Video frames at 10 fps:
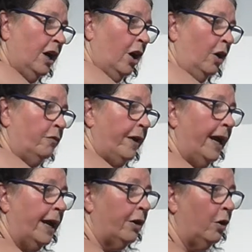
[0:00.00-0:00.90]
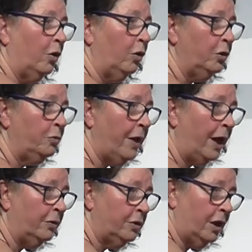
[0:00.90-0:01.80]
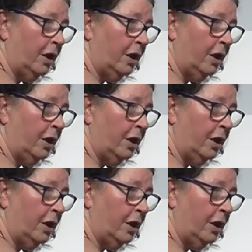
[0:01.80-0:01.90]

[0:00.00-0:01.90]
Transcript: of air all around